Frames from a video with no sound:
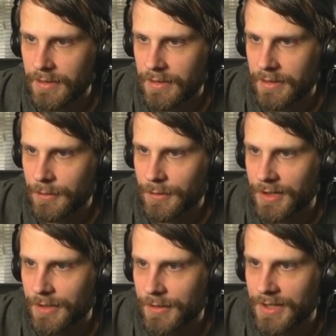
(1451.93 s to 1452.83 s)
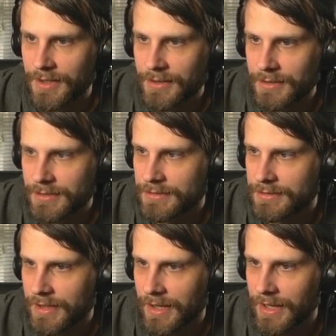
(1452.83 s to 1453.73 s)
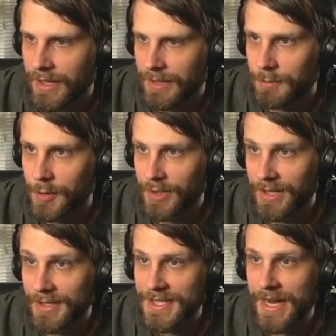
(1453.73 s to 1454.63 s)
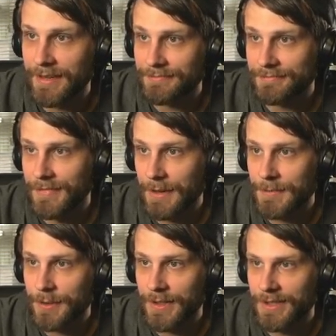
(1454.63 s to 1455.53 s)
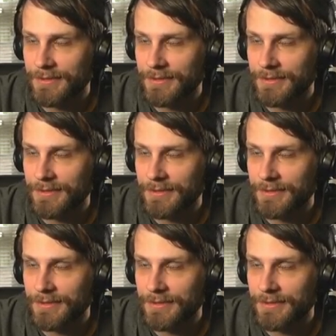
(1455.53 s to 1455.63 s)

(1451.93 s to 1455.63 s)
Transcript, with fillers: We're going to go here, and we're going to attack. I'm doing it.